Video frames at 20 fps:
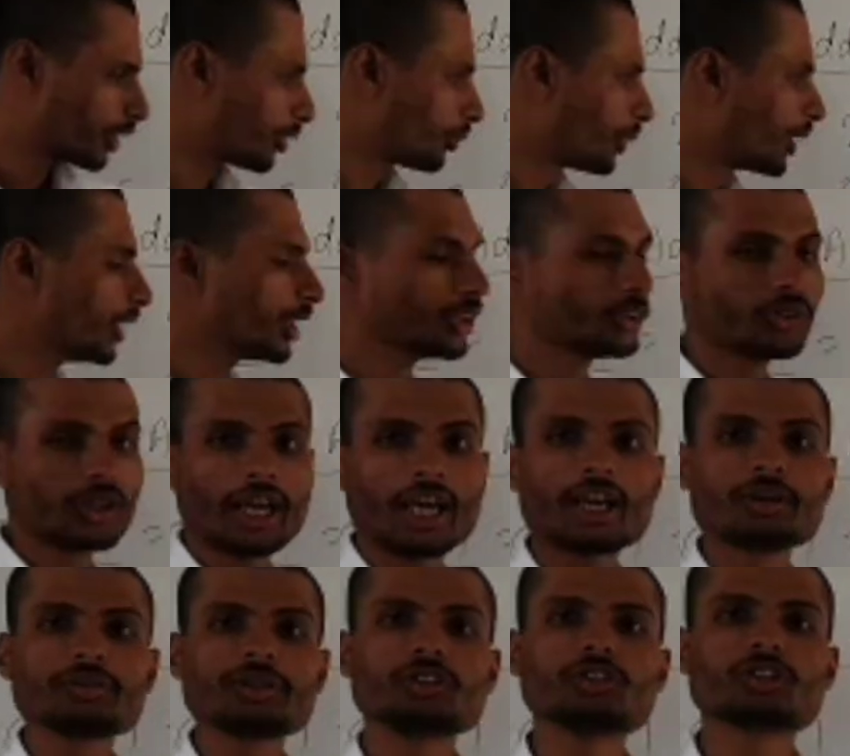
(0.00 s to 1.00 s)
The money you
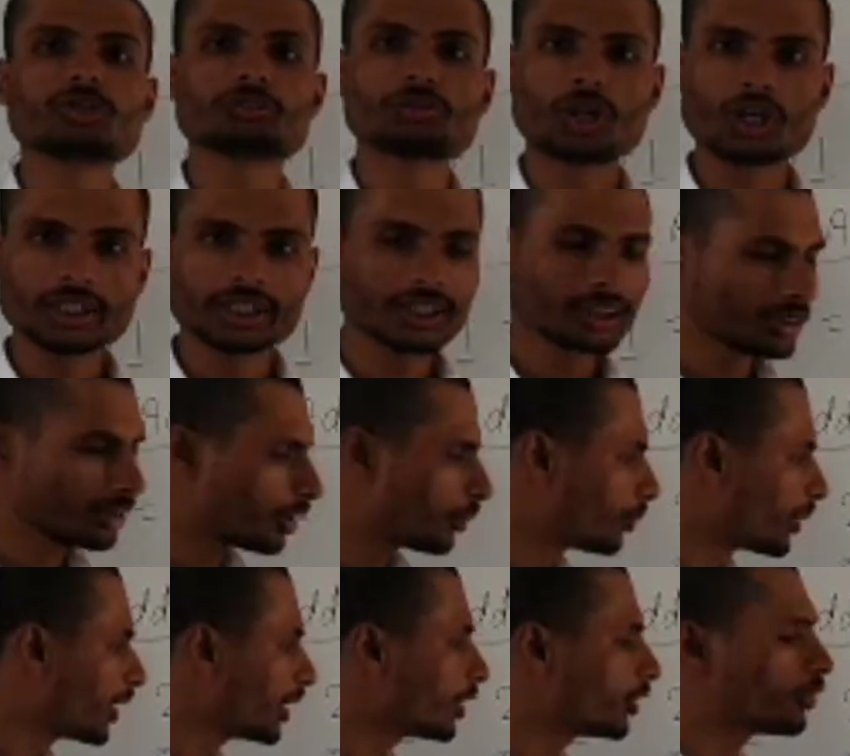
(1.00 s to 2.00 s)
have in your pocket,
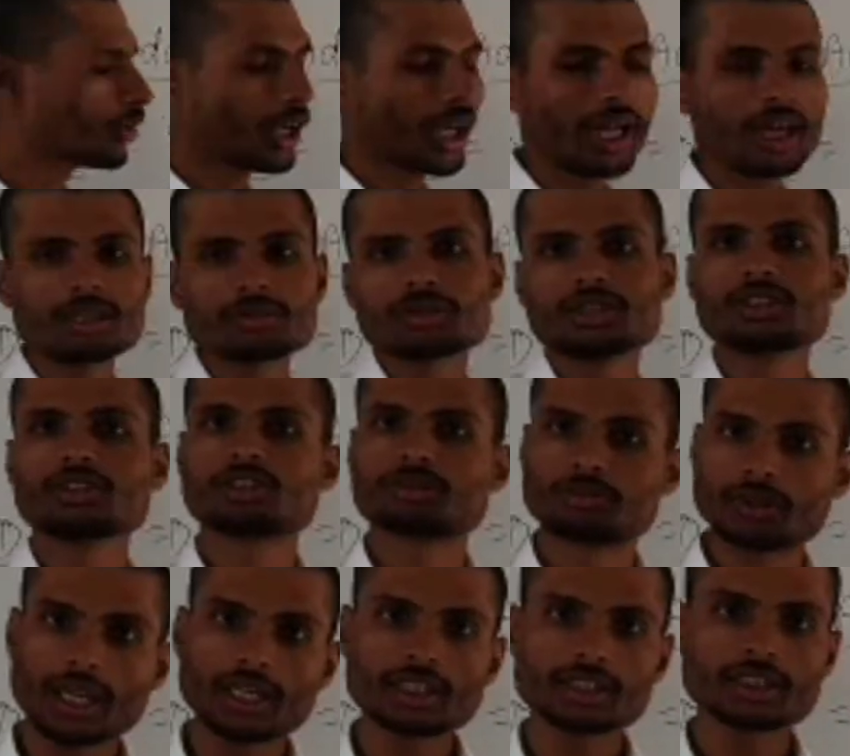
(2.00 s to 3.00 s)
the money you have in
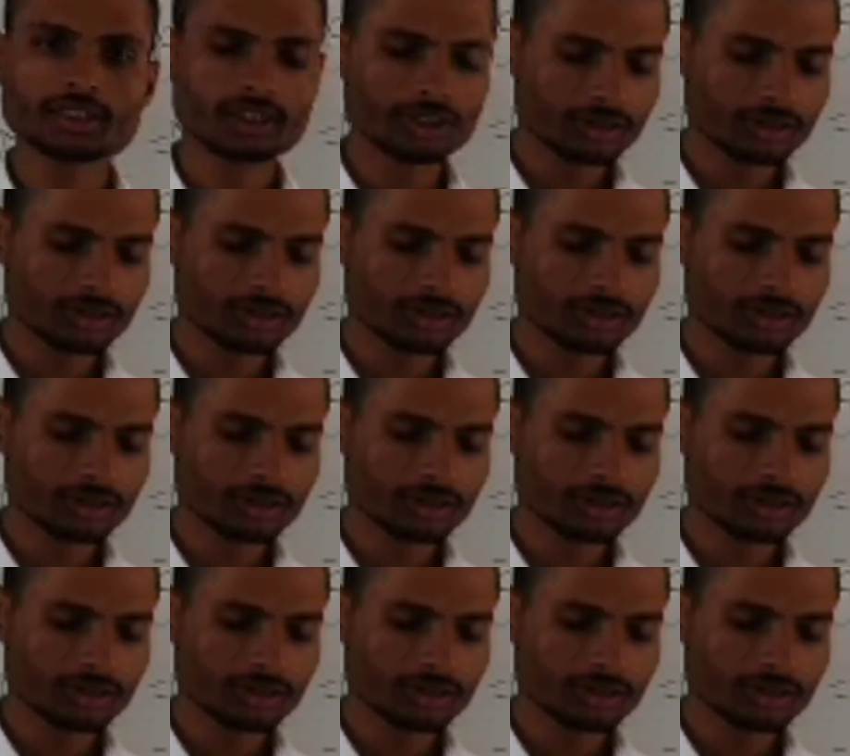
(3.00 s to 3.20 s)
your bank